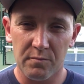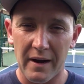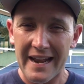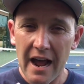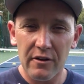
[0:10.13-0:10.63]

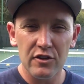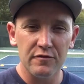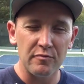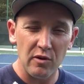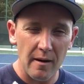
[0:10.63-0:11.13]
by now
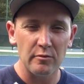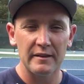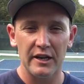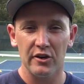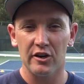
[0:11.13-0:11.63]
you've
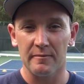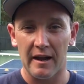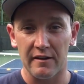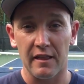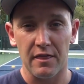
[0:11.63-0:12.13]
probably heard
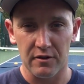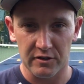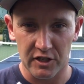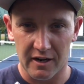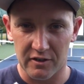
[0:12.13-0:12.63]
about the
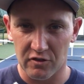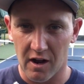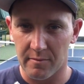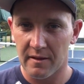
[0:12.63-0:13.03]
third shot drop.